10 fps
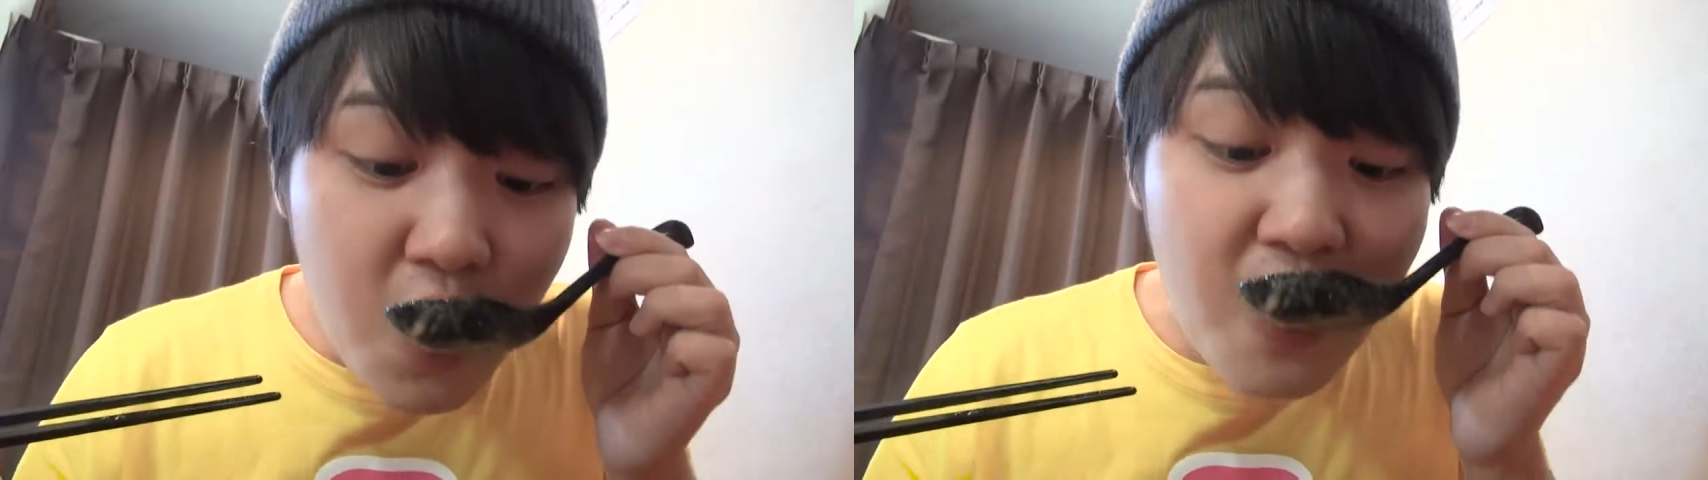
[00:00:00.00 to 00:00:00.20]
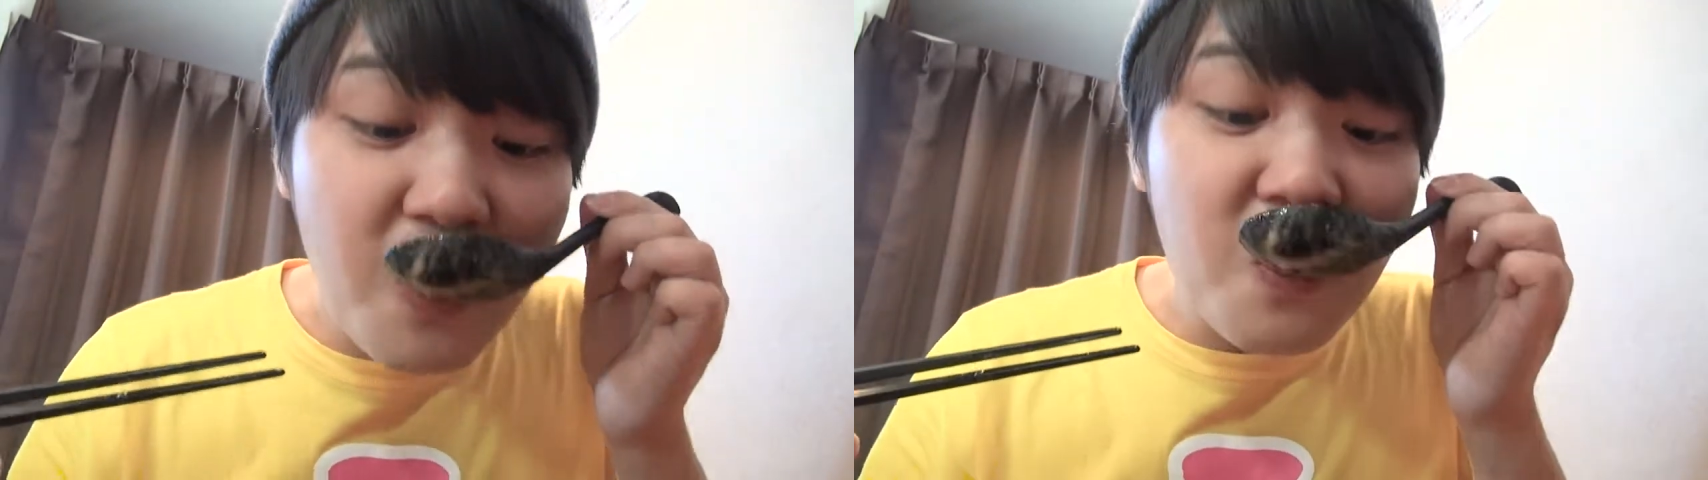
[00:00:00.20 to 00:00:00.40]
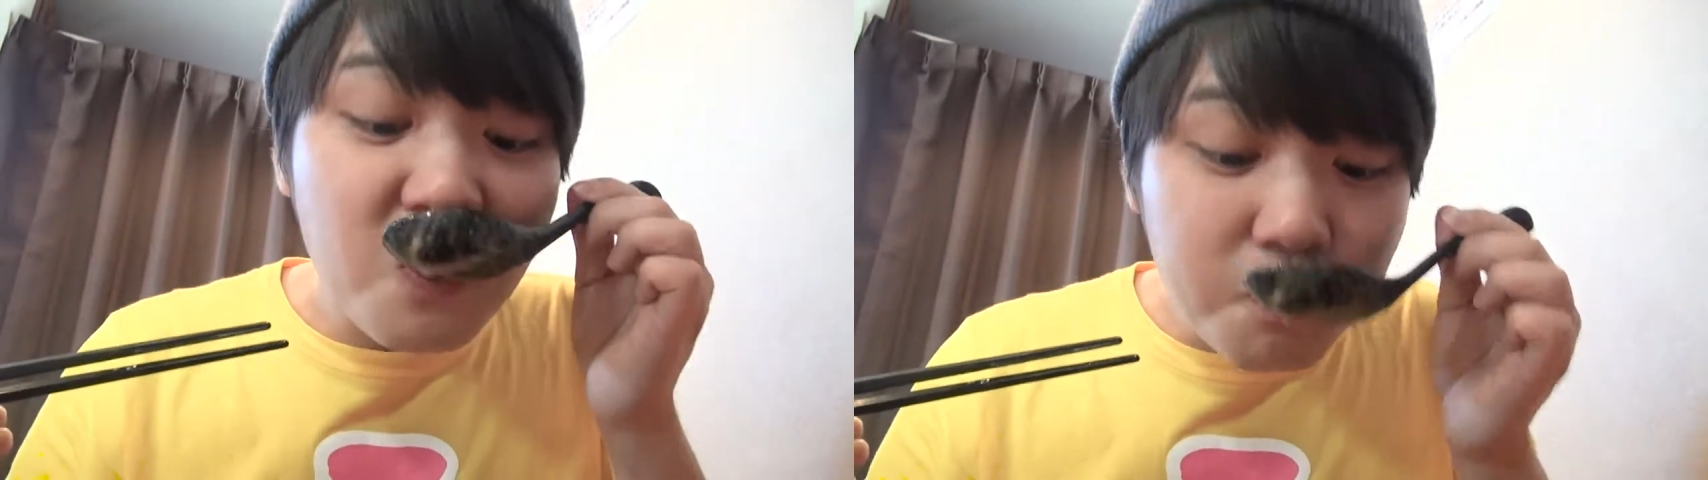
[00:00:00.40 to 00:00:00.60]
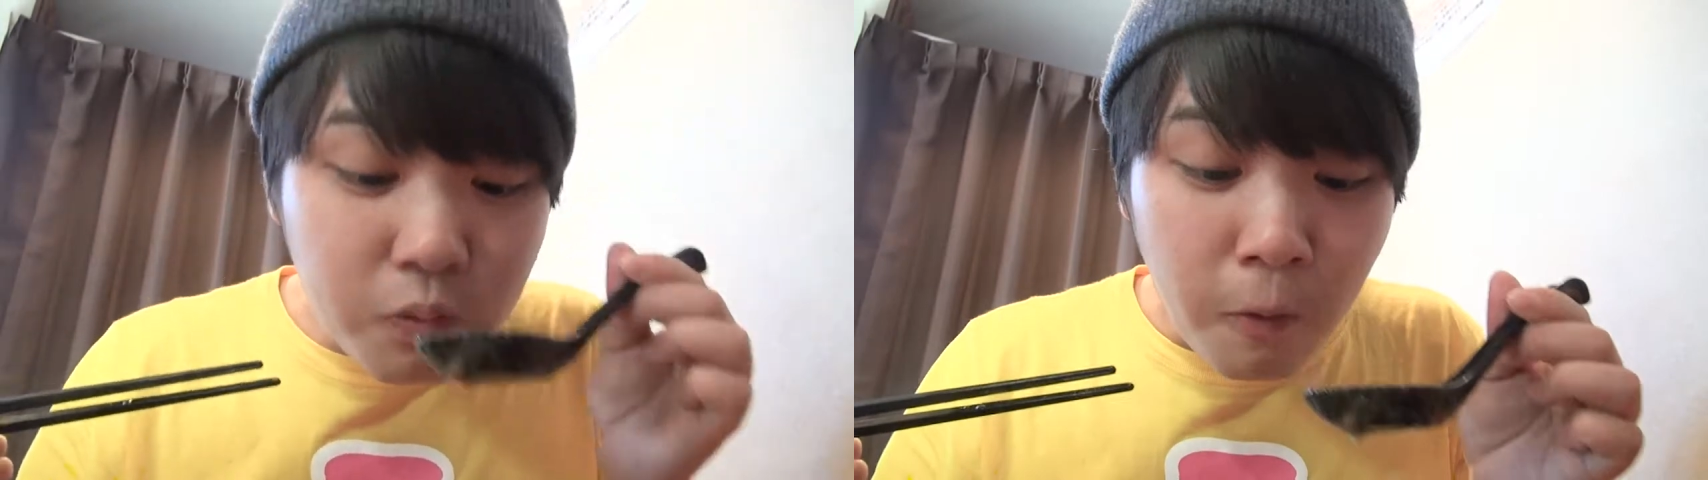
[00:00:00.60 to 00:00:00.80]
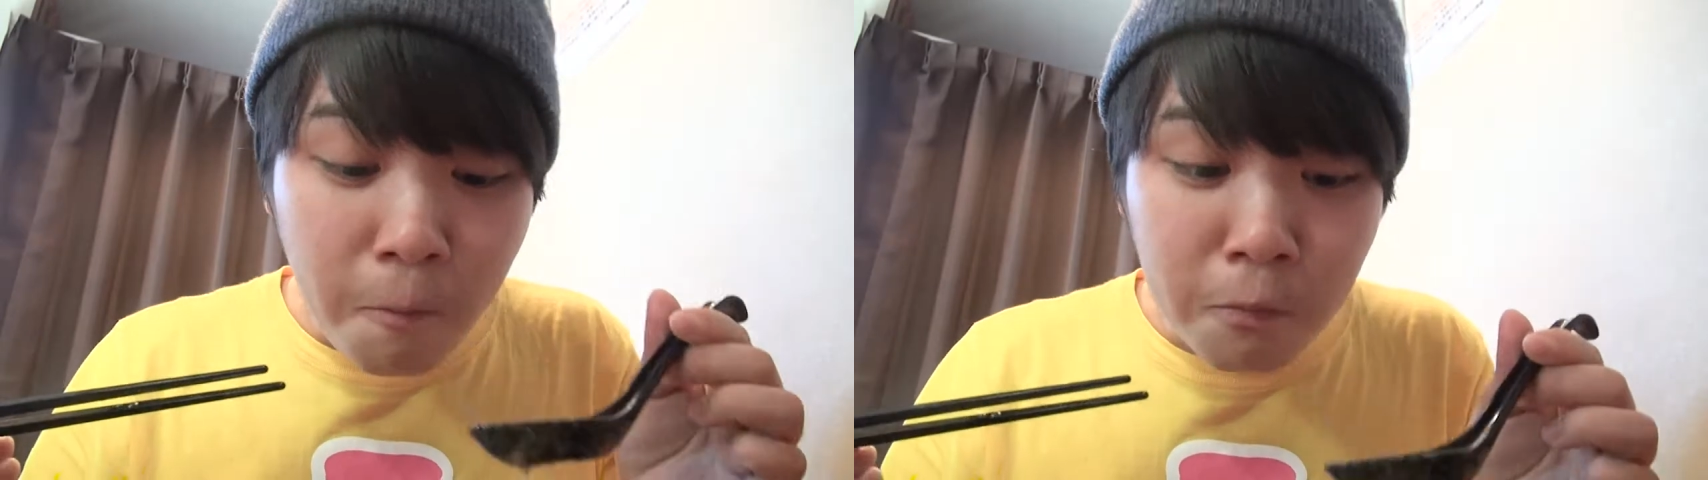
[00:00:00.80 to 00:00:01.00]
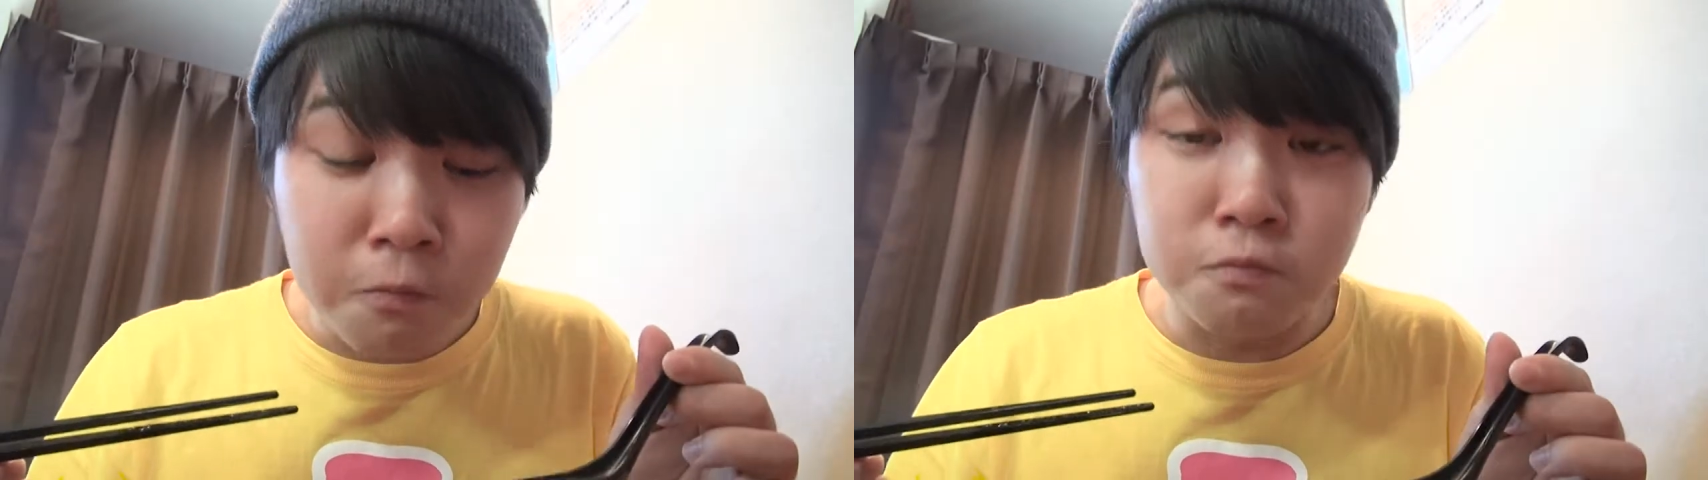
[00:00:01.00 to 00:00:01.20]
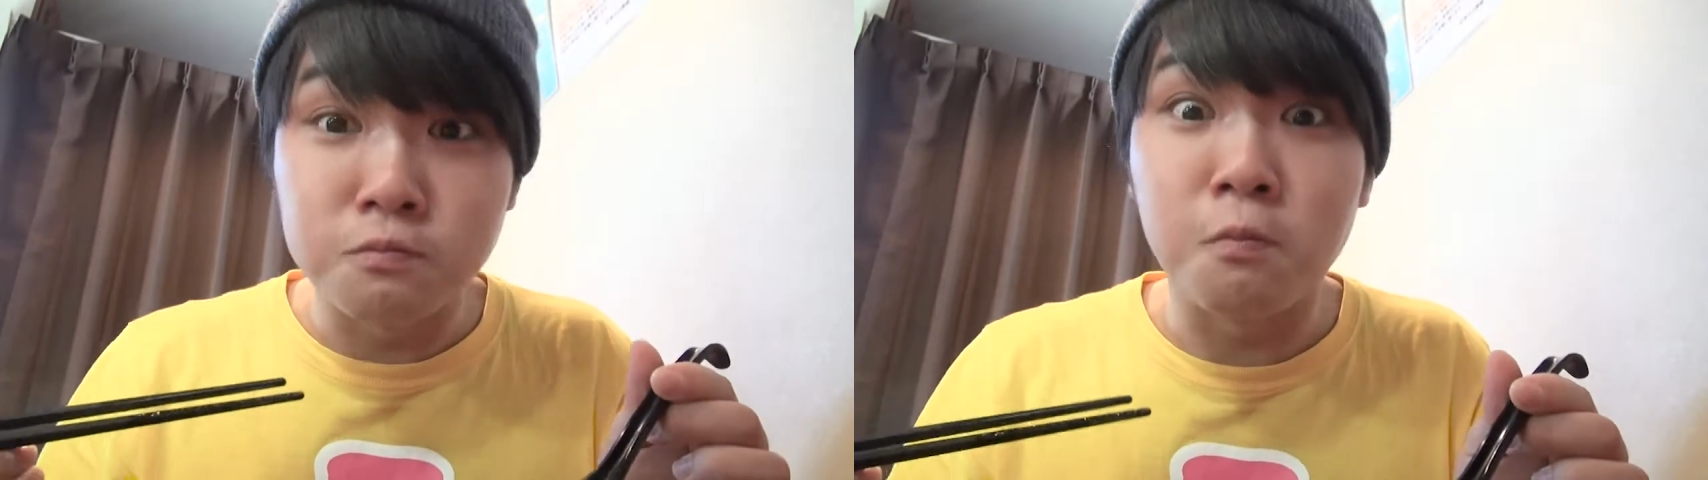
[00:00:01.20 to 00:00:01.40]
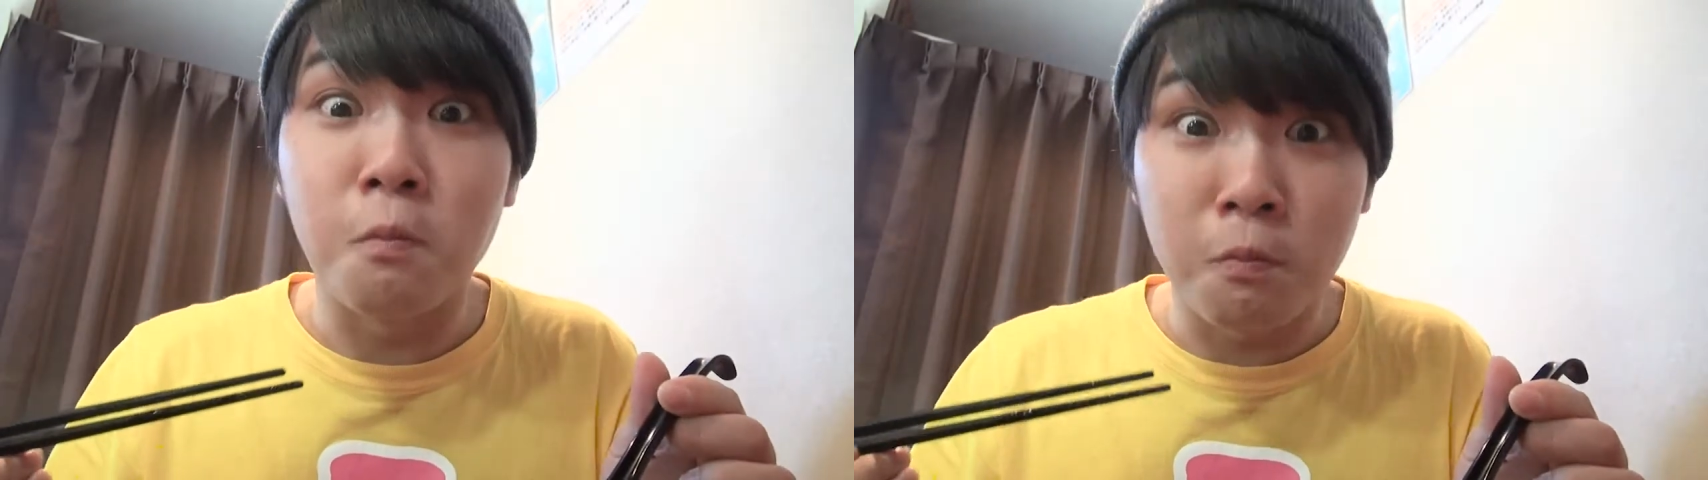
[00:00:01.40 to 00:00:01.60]
It's sure to take over your
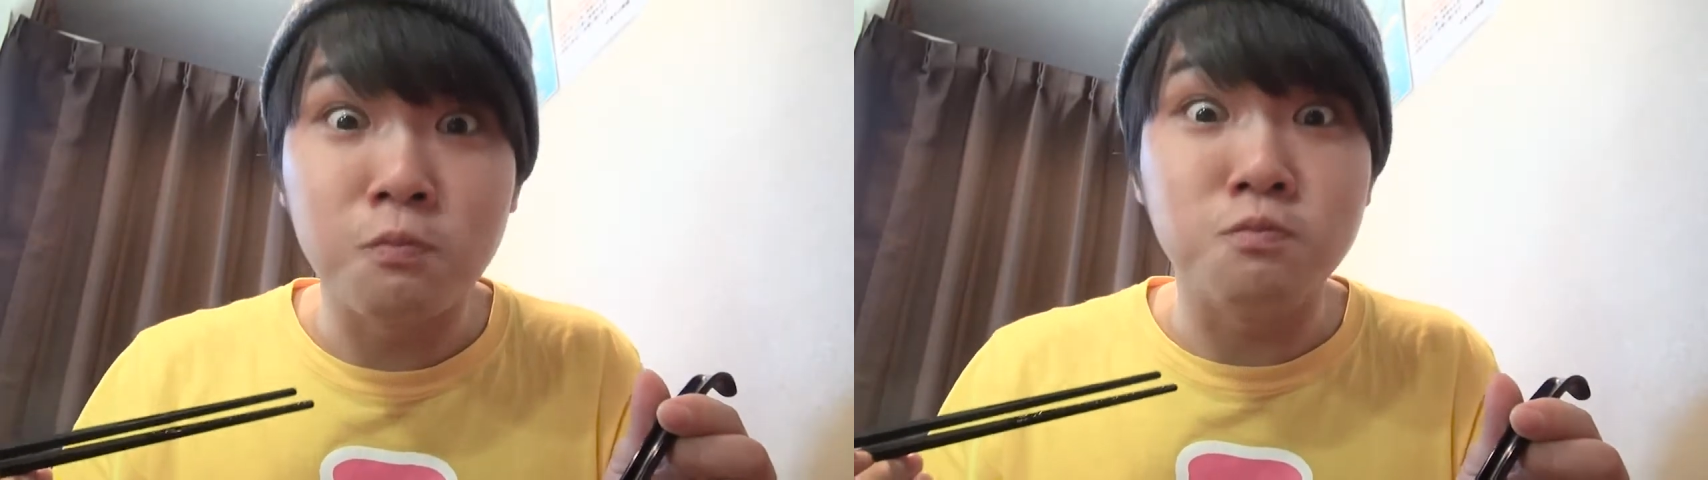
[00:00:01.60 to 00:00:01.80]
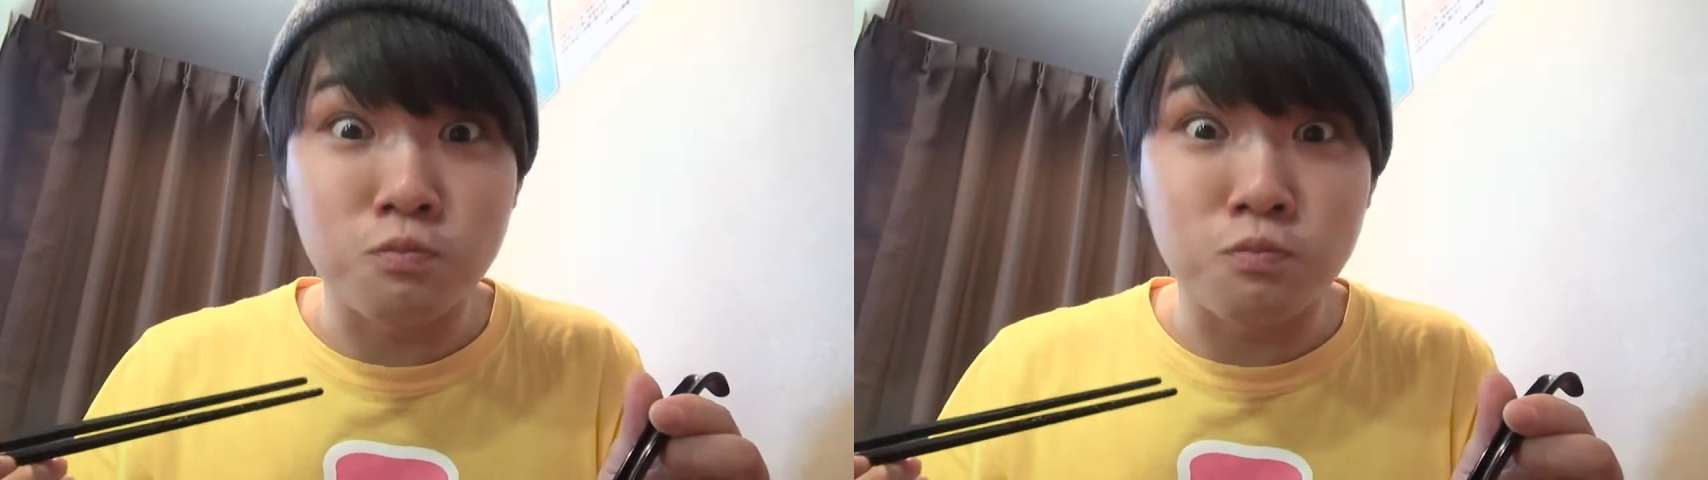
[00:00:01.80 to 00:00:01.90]
palate.